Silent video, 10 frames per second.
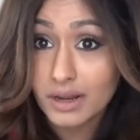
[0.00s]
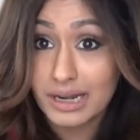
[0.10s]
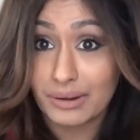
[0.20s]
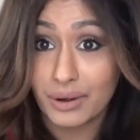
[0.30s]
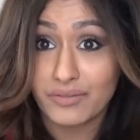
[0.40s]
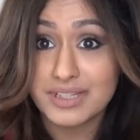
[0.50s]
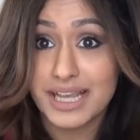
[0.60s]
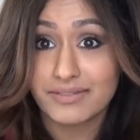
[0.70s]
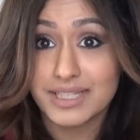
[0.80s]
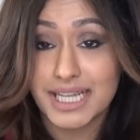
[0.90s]
Now I obviously
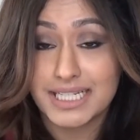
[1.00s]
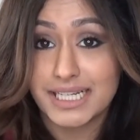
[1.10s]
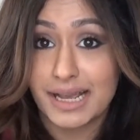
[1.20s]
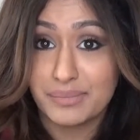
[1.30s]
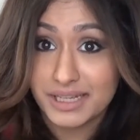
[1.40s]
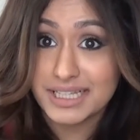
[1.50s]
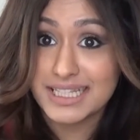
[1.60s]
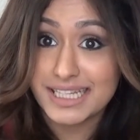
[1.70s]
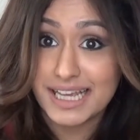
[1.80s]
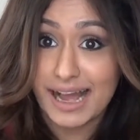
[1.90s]
haven't set it yet, but you can
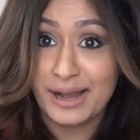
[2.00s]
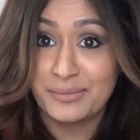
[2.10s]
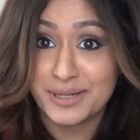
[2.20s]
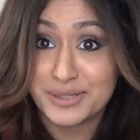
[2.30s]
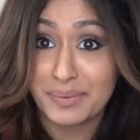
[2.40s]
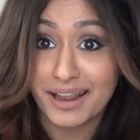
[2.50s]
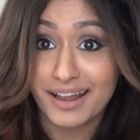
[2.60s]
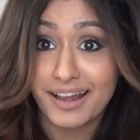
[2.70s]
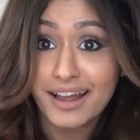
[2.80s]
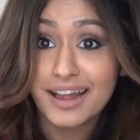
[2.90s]
see how much
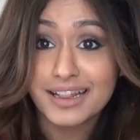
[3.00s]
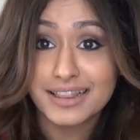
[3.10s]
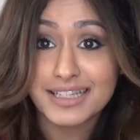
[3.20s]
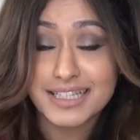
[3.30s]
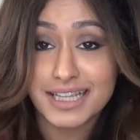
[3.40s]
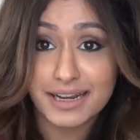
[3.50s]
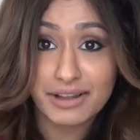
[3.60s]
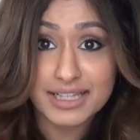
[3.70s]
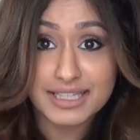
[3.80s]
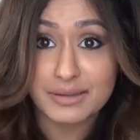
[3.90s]
bigger this side
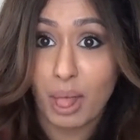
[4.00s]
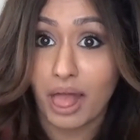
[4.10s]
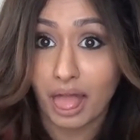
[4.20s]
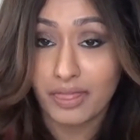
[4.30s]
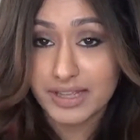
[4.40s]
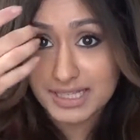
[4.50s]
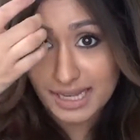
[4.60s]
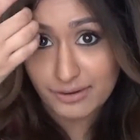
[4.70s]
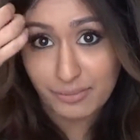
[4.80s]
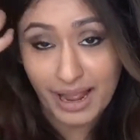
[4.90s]

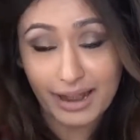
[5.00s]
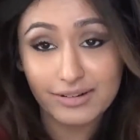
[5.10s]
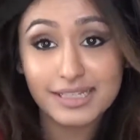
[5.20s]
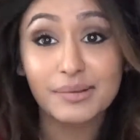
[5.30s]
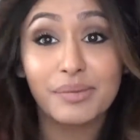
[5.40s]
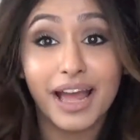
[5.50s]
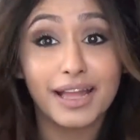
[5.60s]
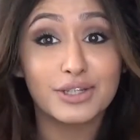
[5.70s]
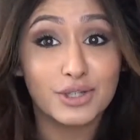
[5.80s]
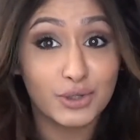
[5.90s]
of my hair is
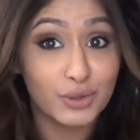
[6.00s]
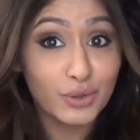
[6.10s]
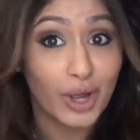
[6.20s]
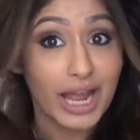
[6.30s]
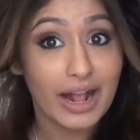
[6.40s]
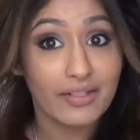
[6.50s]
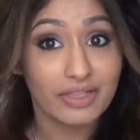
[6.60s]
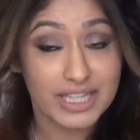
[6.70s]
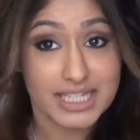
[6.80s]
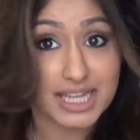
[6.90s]
compared to
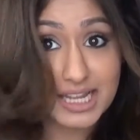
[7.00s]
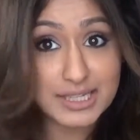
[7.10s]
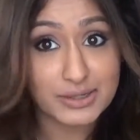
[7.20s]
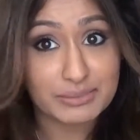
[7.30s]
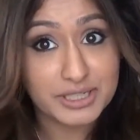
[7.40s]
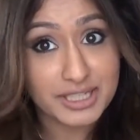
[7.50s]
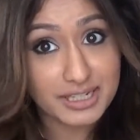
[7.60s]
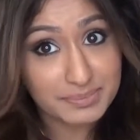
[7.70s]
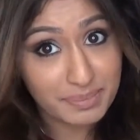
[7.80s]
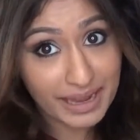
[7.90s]
this side. So I'm just
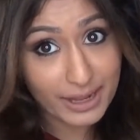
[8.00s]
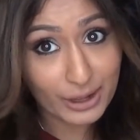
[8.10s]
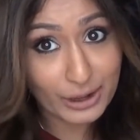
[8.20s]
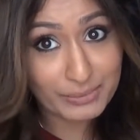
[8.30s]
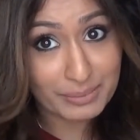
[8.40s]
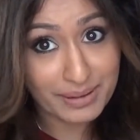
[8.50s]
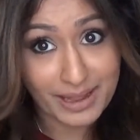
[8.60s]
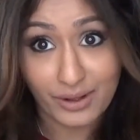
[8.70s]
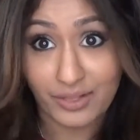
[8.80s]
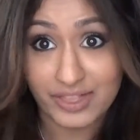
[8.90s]
gonna backcomb a
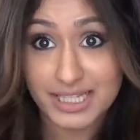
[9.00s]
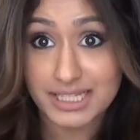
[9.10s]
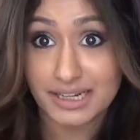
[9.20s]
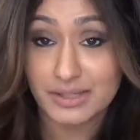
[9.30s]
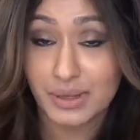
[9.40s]
bit on this side as